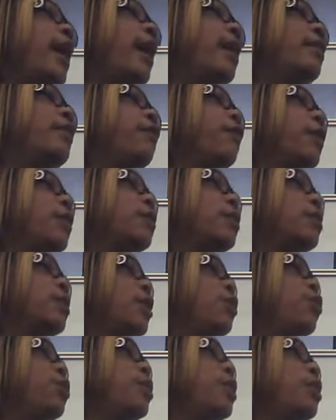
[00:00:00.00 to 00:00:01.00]
that, the first
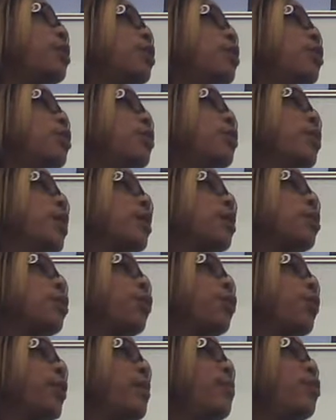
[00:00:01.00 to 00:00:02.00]
thing you need to do is
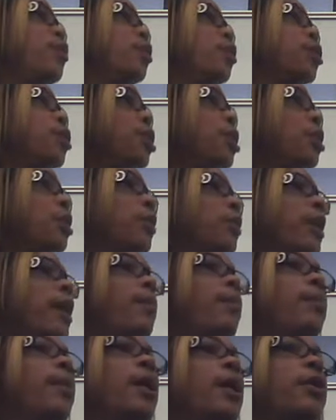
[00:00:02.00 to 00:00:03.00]
cream your sugar and